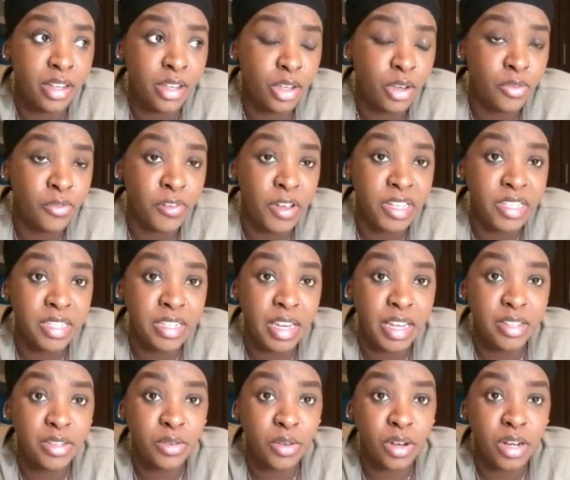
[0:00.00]
your first
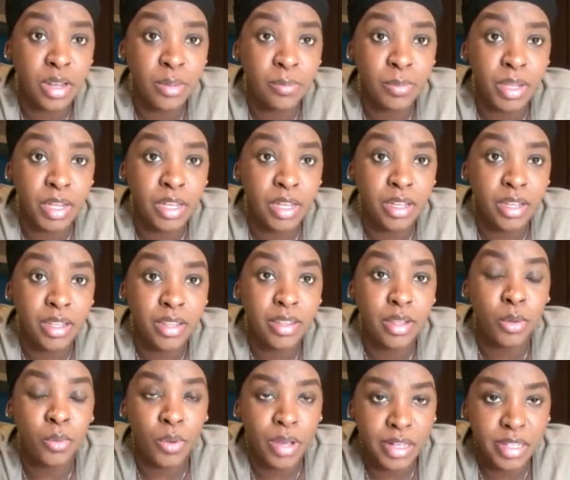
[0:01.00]
year is gonna be
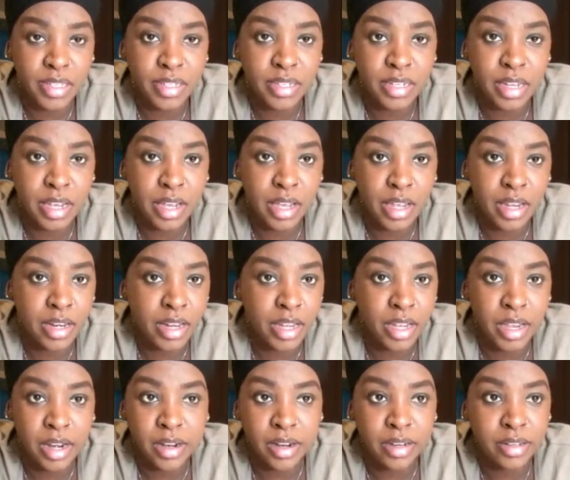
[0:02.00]
the worst year, and I
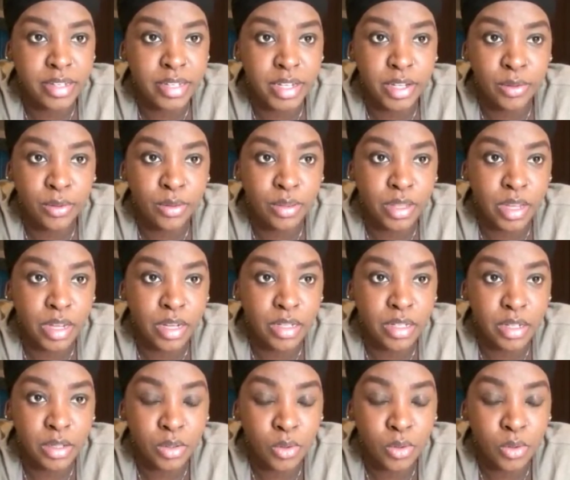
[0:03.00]
guarantee you that.